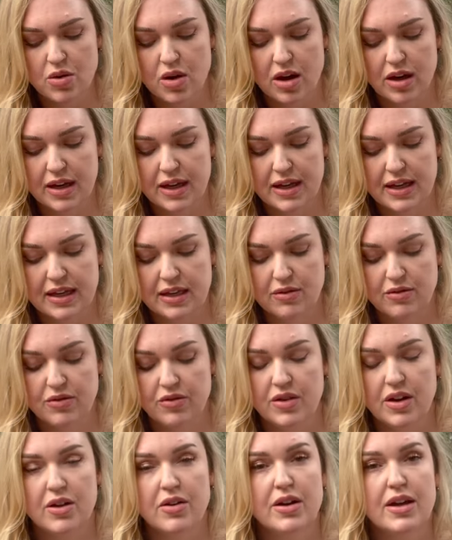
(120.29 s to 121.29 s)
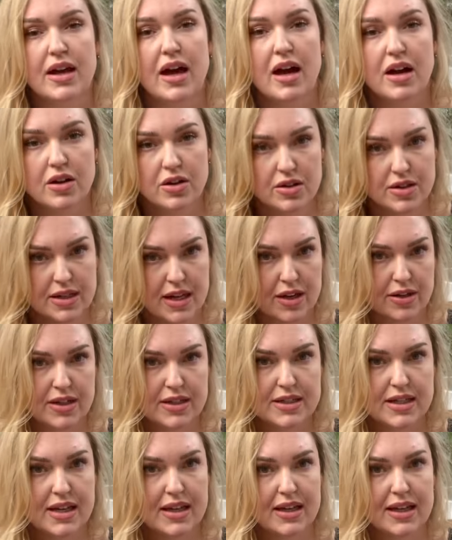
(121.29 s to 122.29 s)
are getting very hunkered down
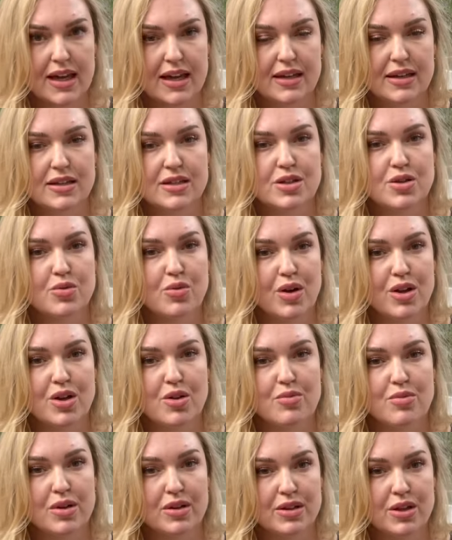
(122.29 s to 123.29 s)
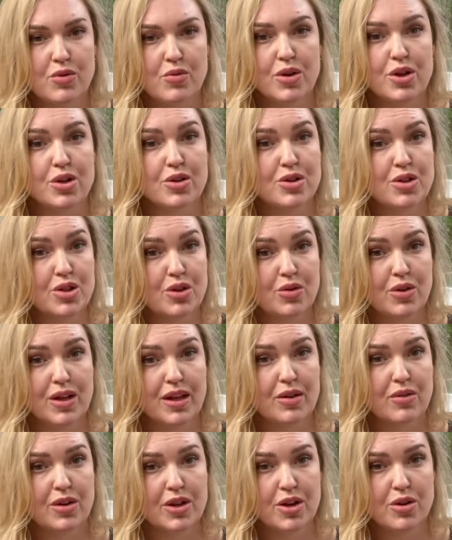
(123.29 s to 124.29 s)
and dedicated to what you're building, what you're
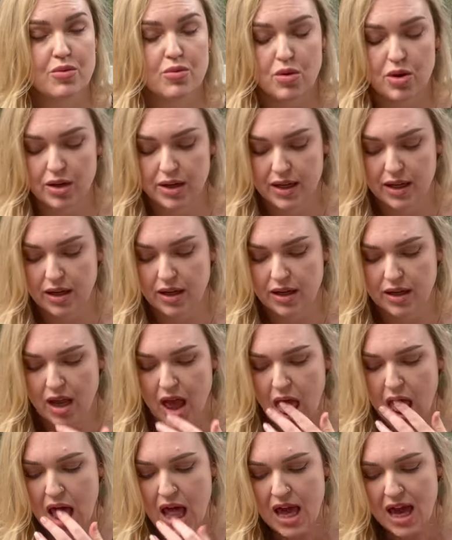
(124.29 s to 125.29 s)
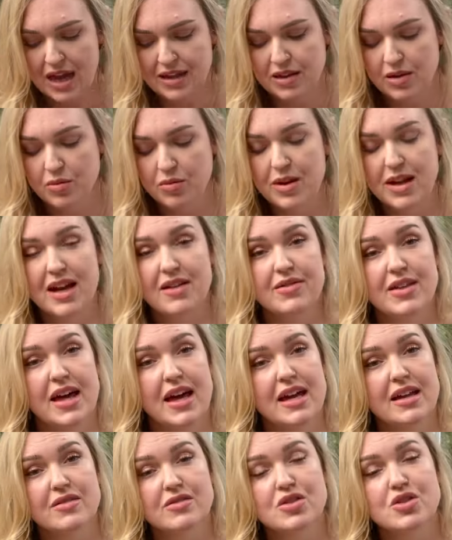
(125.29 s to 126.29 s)
doing, what you're working on. And then we have the
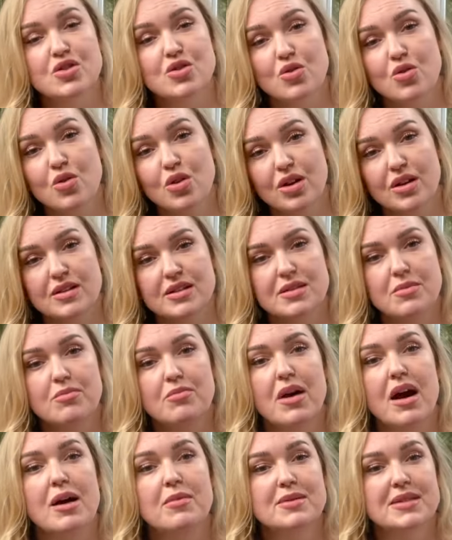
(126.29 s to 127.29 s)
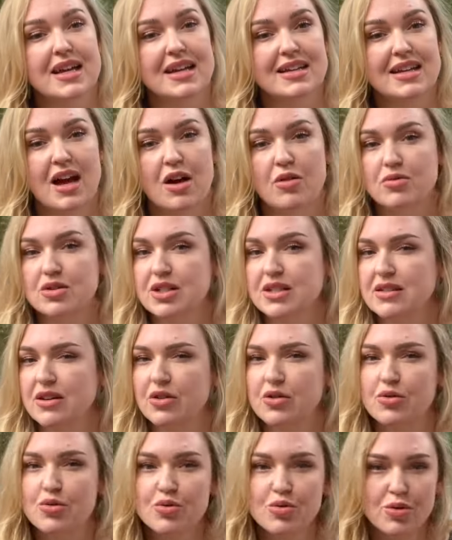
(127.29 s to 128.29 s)
Eight of Swords, the upside down, which is a
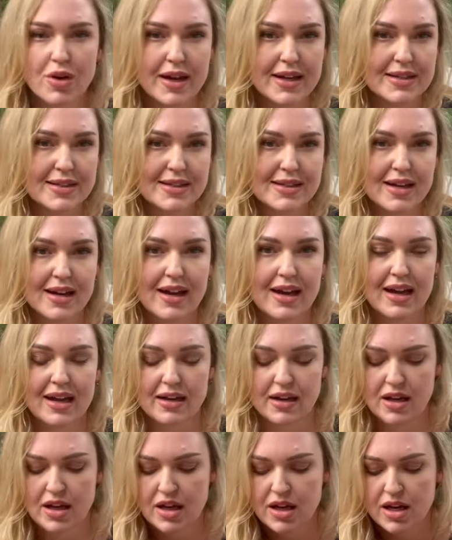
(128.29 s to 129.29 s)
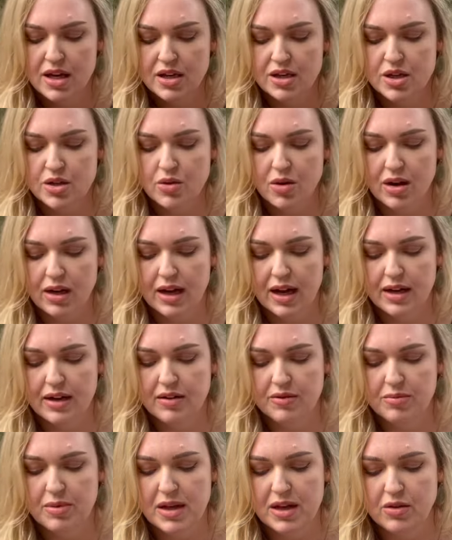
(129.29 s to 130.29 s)
great sign. You are kind
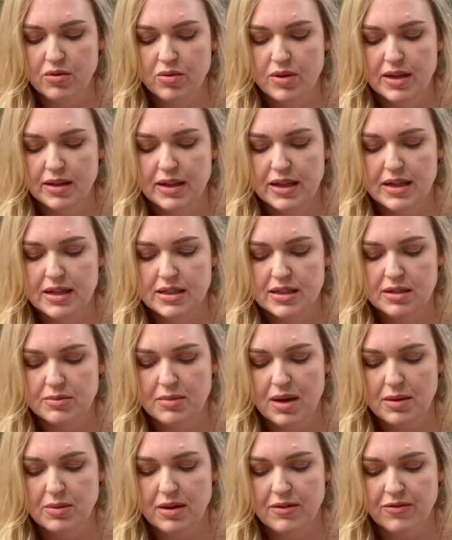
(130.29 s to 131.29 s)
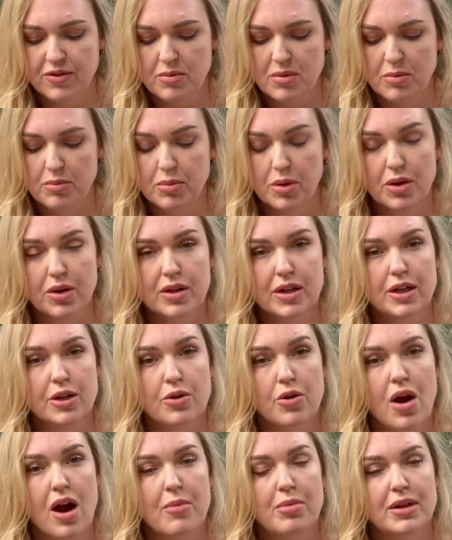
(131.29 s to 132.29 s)
of being released maybe from a burden
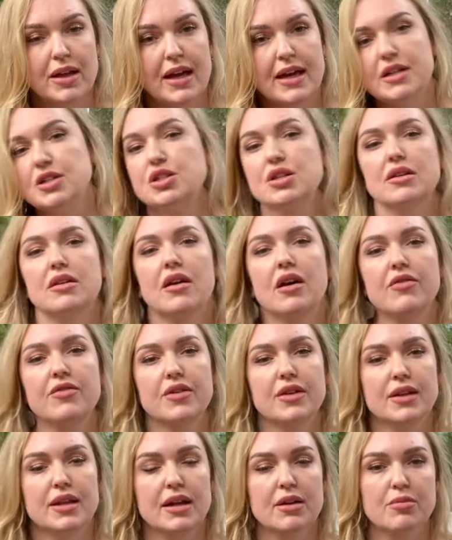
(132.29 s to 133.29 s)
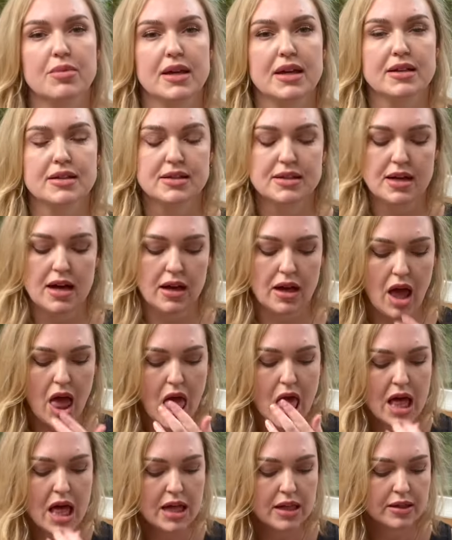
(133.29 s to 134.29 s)
or obligation, a feeling of being stuck.
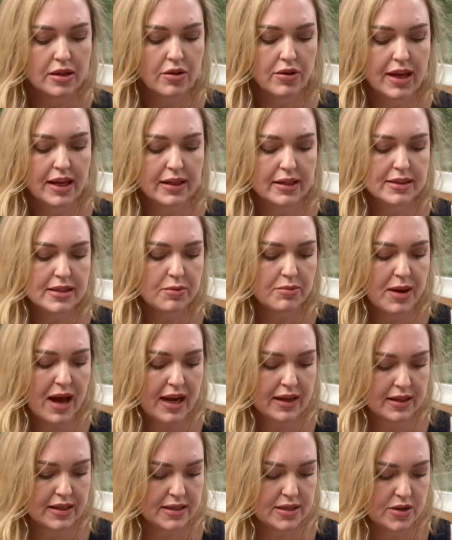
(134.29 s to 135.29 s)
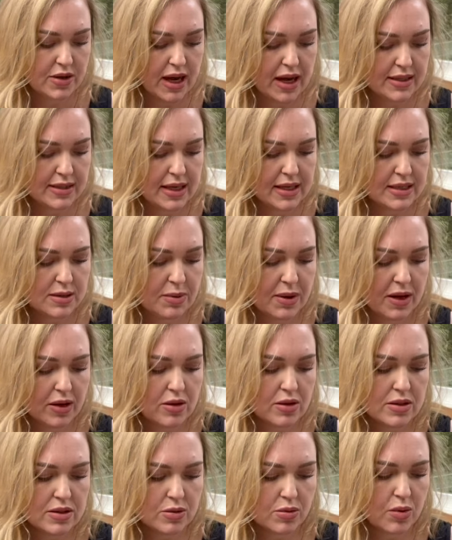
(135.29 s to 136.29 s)
Okay, let's unpack these, you guys. Ace of
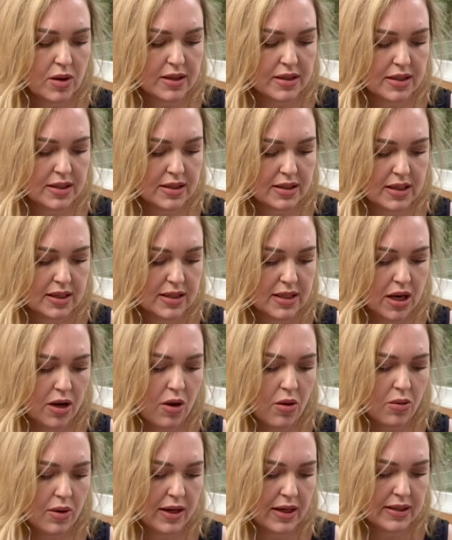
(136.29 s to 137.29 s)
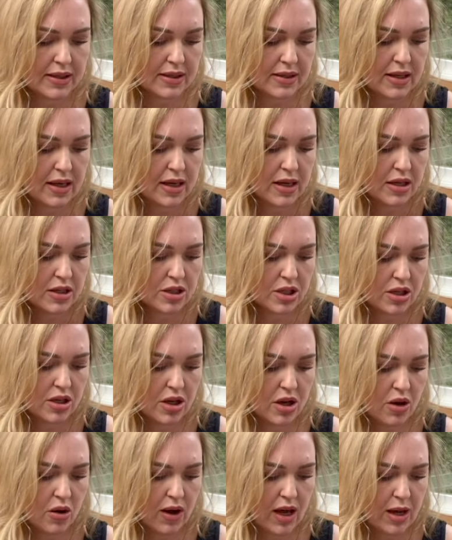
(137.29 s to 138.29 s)
Pentacles, what does tarot want us to
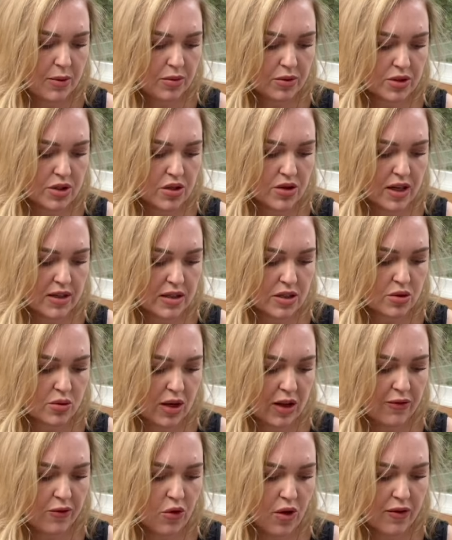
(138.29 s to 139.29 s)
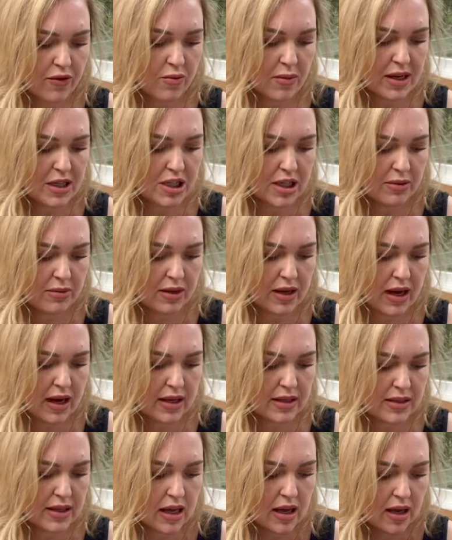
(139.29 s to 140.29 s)
know? April 2024 for my
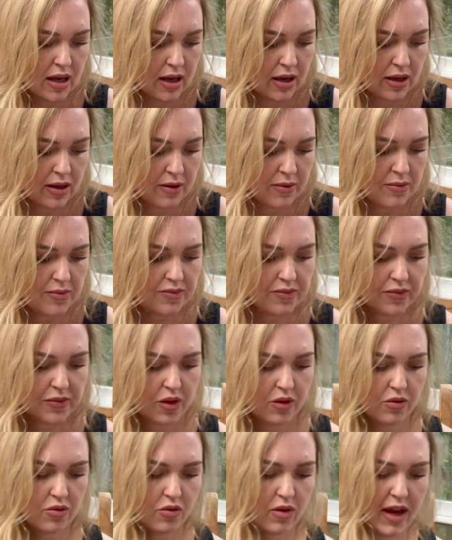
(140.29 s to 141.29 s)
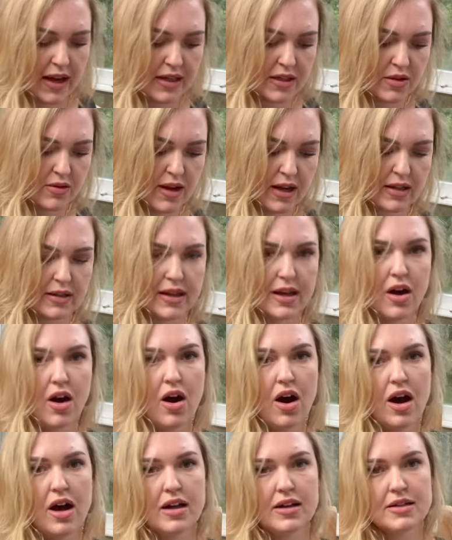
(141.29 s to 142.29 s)
Geminis. Right directly
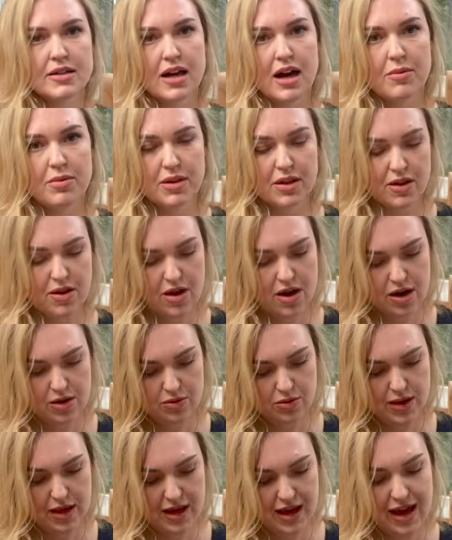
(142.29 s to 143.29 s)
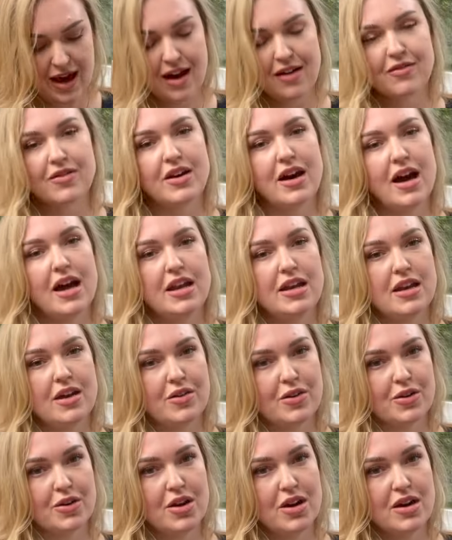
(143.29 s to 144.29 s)
on top of the card, we have
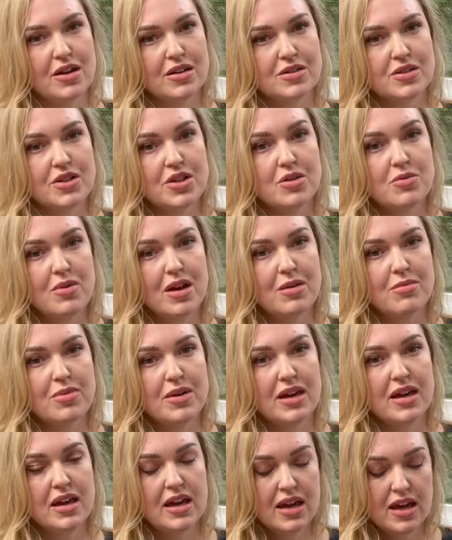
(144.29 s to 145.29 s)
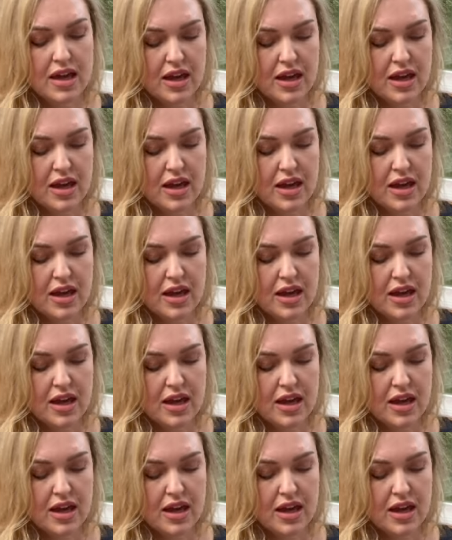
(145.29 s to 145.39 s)
another card. So you might be,